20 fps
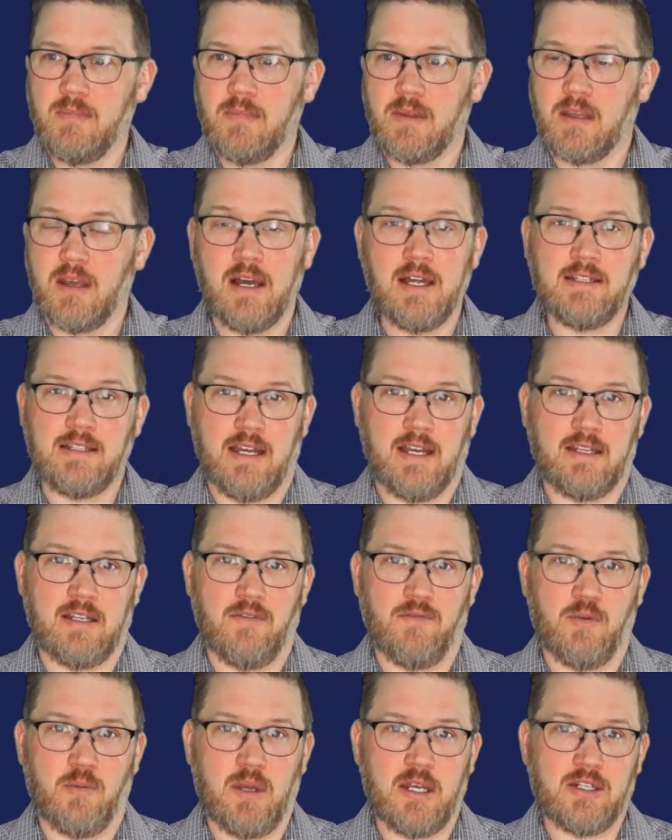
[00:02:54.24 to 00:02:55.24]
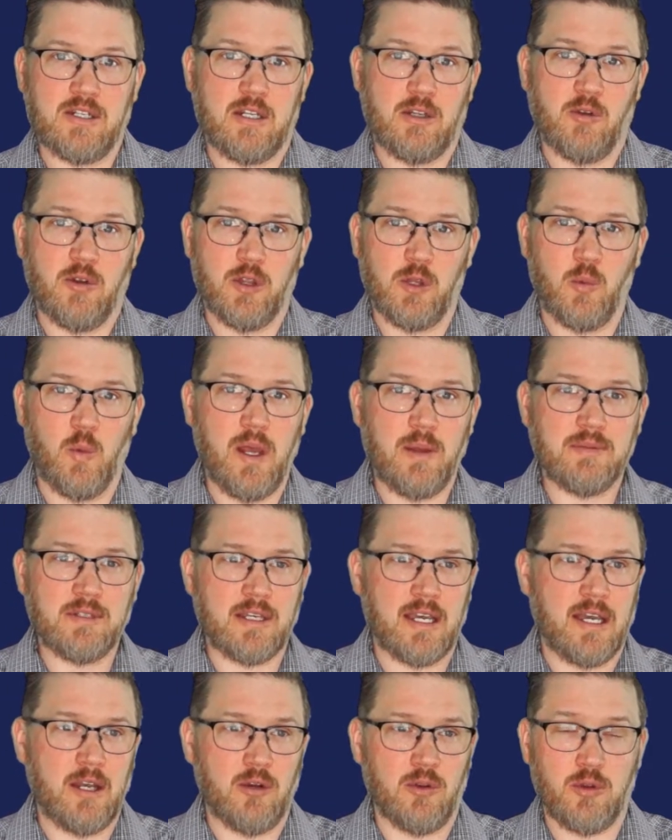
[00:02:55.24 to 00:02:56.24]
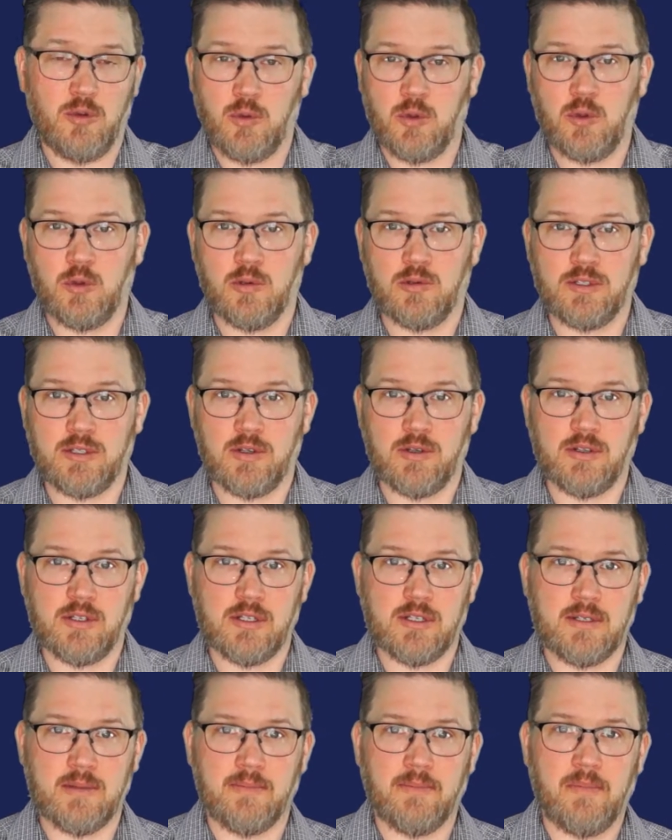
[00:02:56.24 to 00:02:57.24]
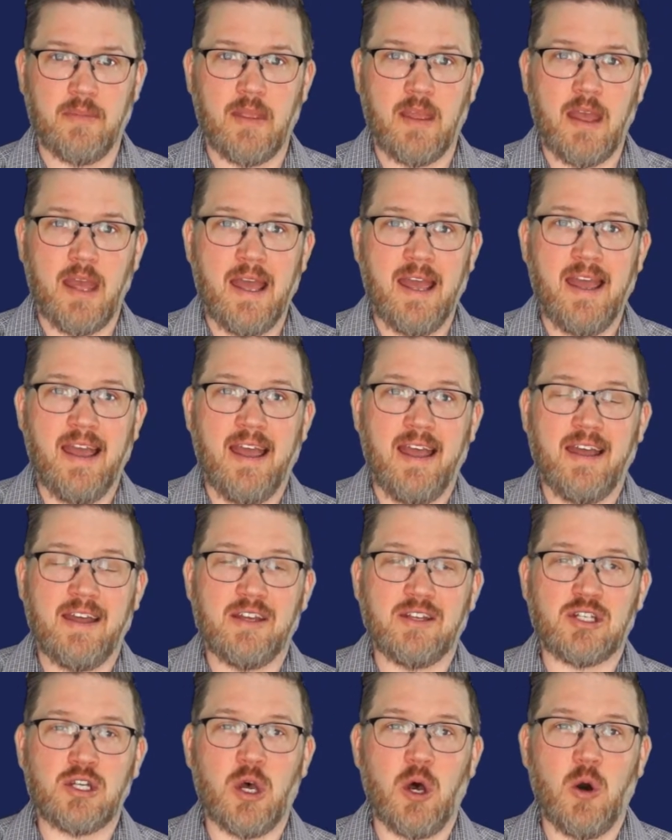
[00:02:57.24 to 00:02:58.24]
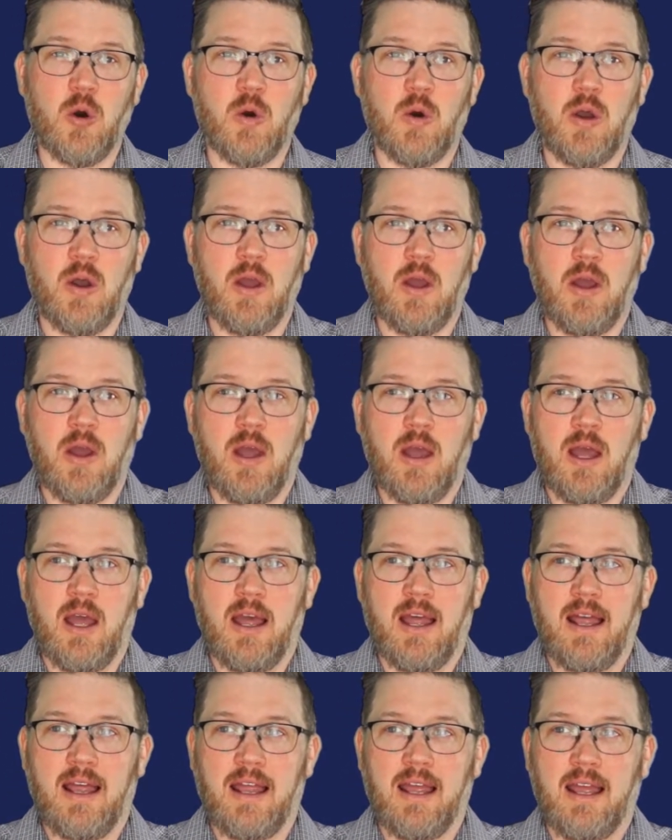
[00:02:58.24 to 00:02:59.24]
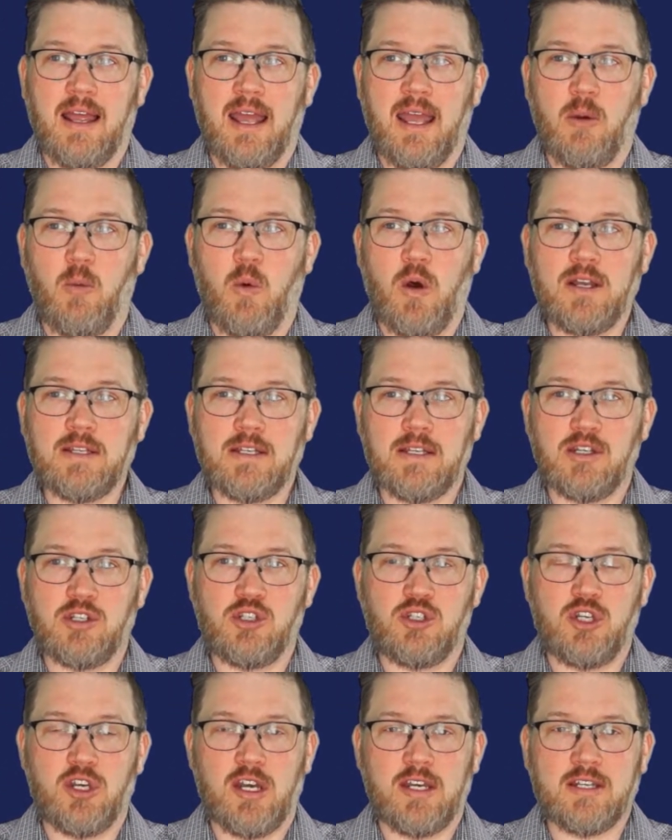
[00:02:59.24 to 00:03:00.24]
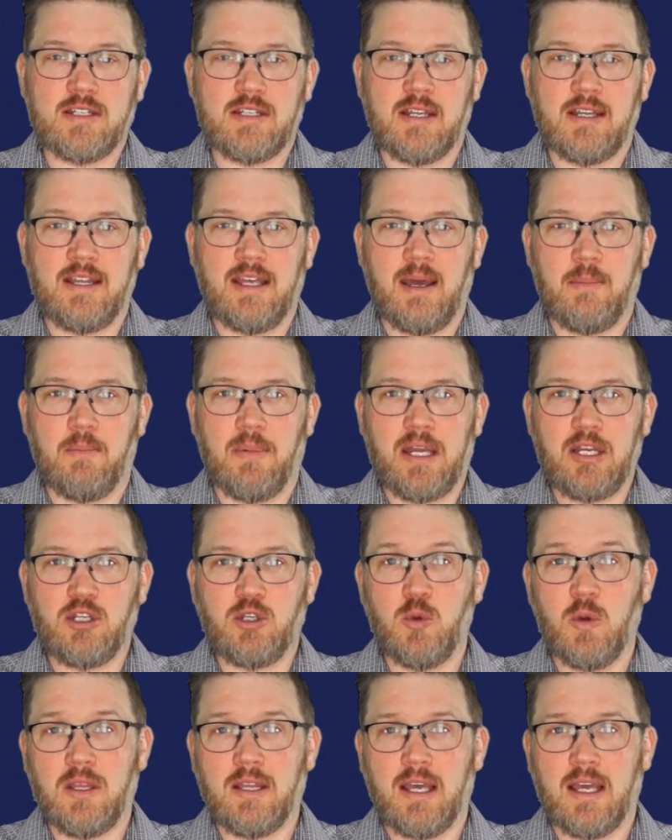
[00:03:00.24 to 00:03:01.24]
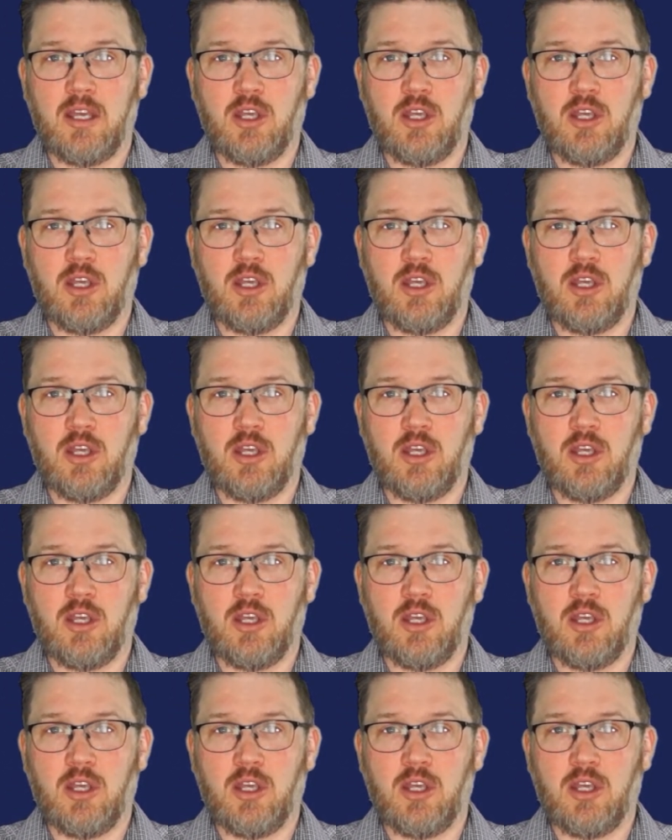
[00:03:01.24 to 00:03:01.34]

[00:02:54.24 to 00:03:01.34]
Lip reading: contact information, either on the website or through Google searches. So it wasn't just that by doing that